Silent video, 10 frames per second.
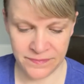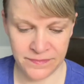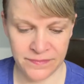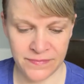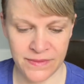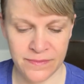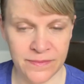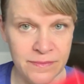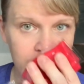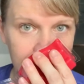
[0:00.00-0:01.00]

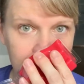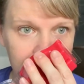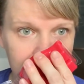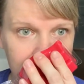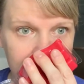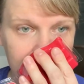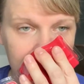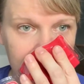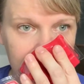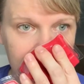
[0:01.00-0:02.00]

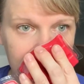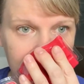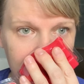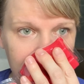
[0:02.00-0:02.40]
Nobody speaks.